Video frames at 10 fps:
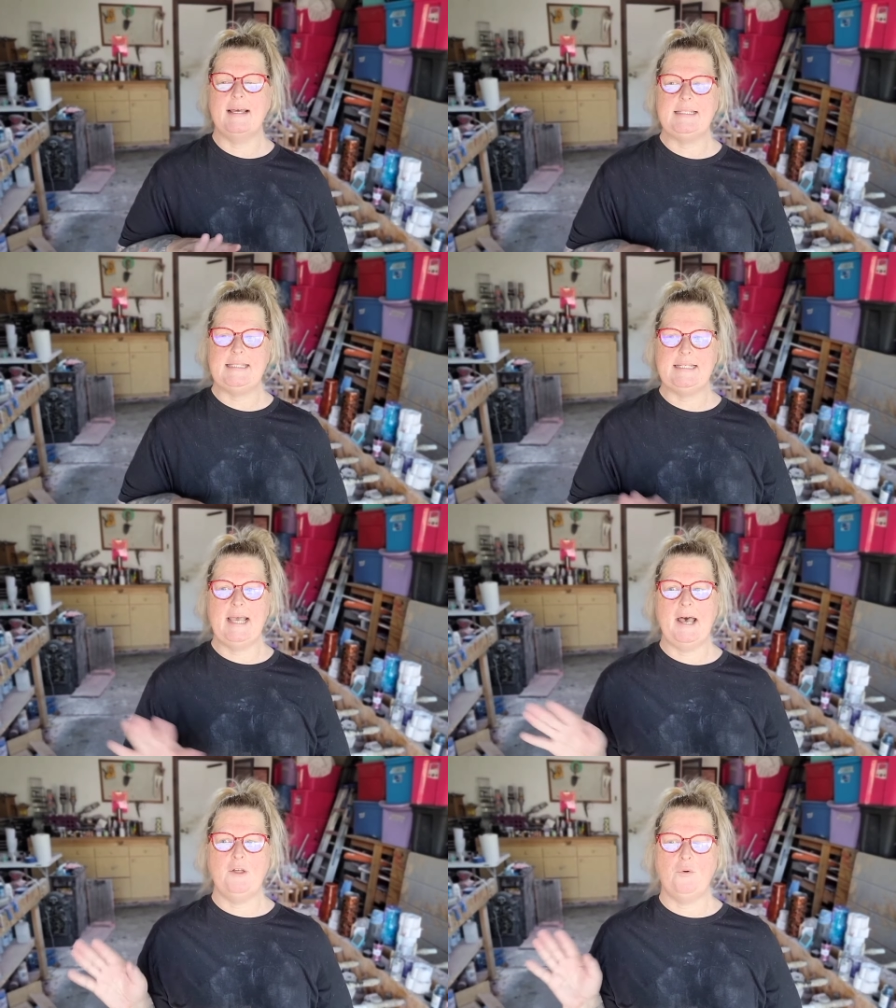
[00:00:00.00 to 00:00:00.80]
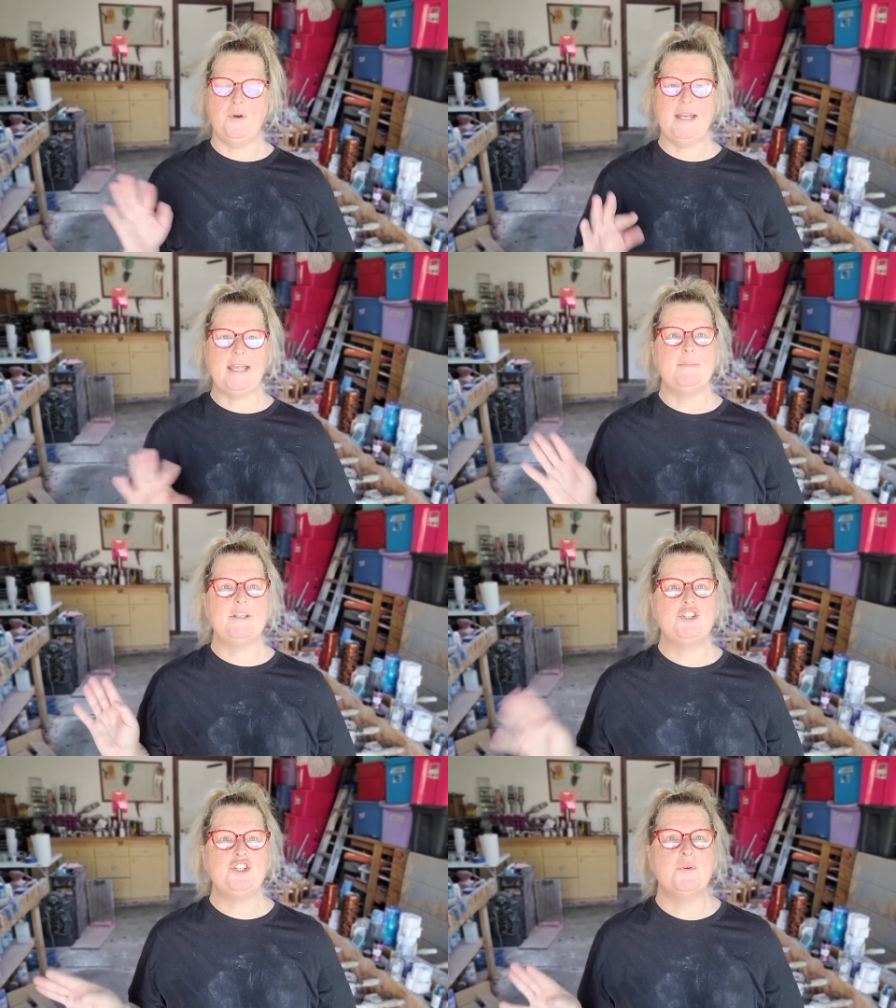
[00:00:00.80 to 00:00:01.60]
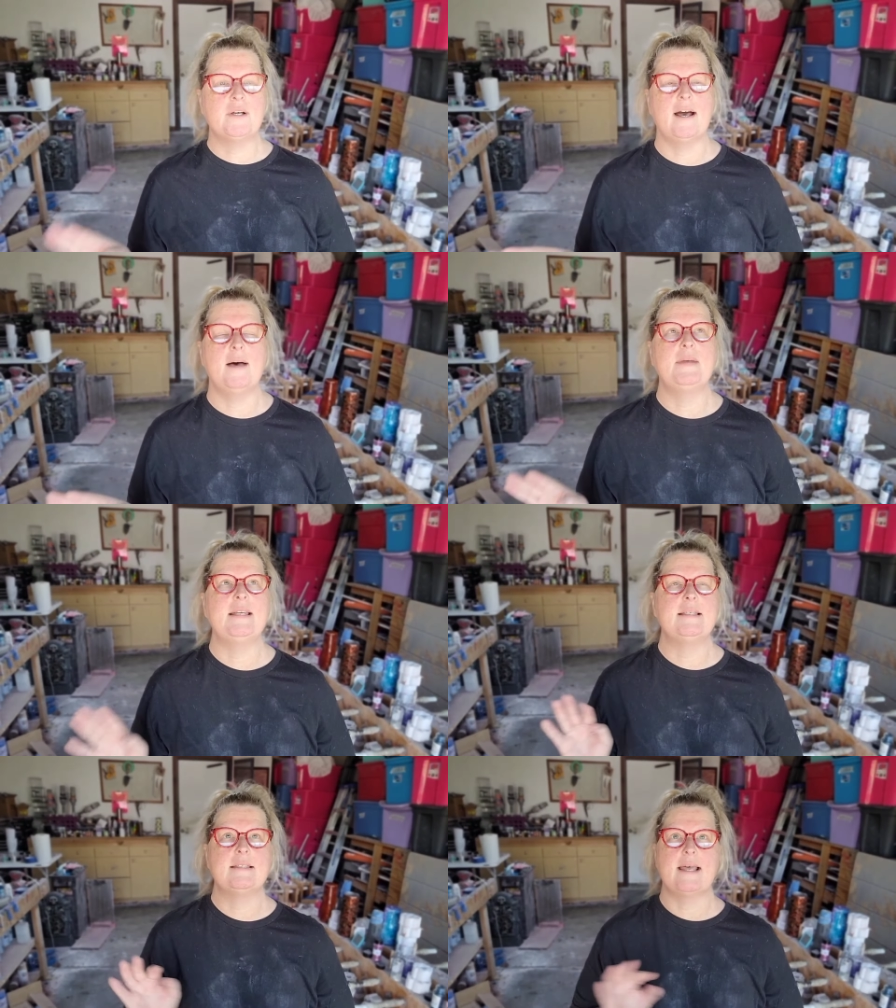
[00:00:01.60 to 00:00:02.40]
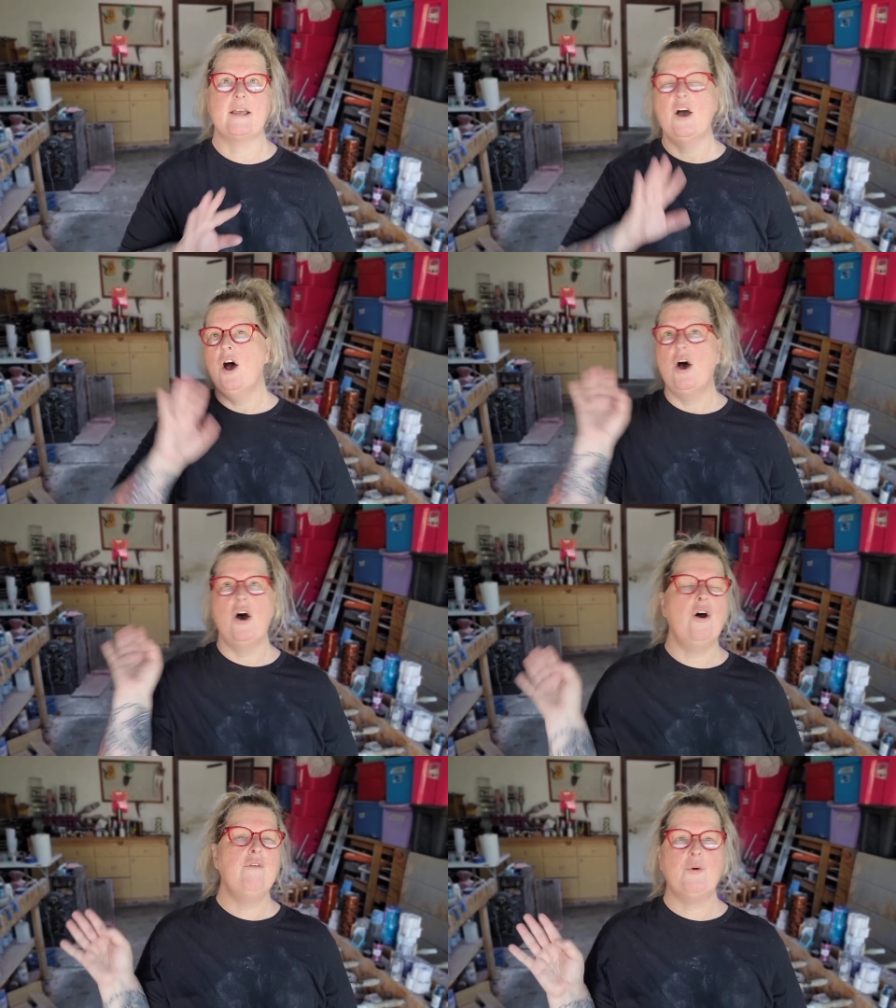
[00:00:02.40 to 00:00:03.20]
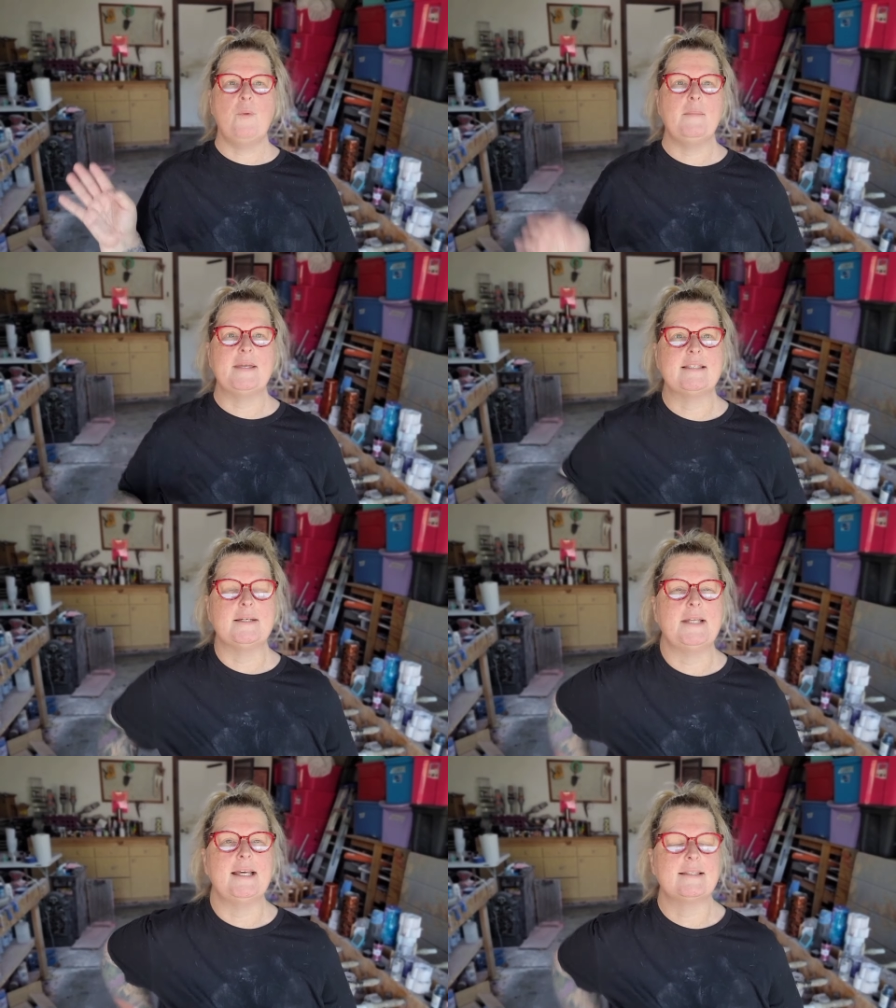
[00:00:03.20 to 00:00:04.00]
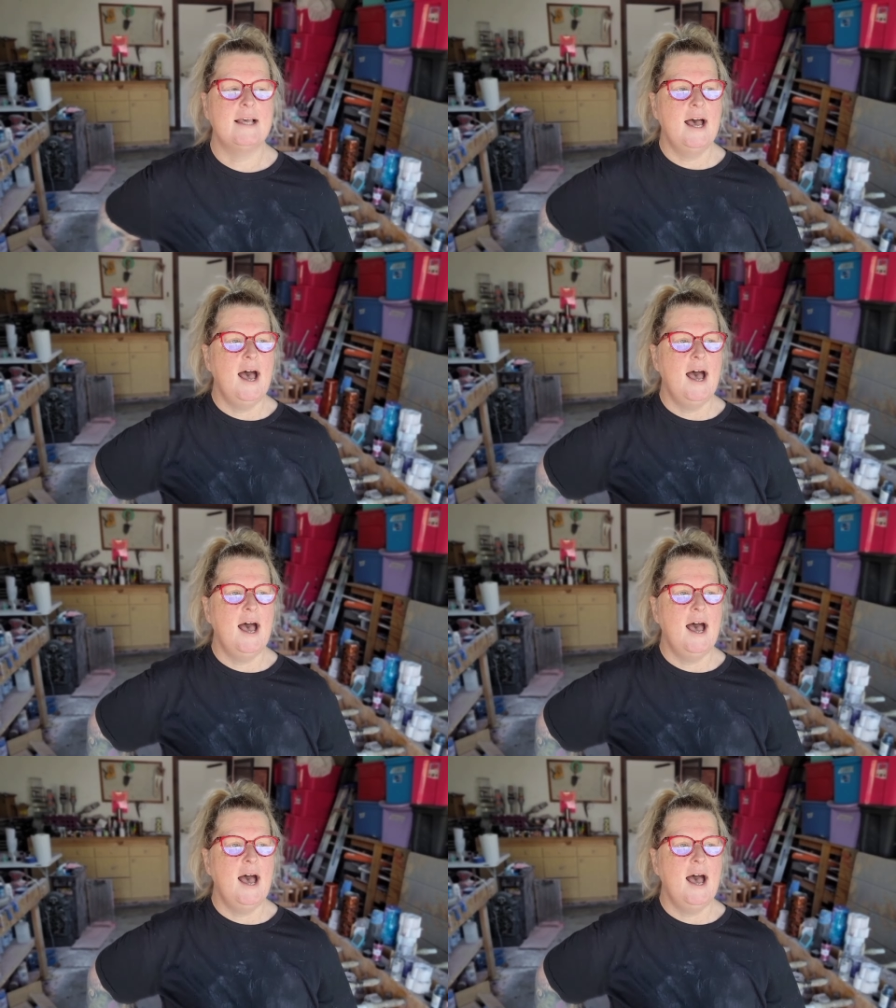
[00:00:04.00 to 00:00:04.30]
a decal or an image to a cup is like overwhelming some days.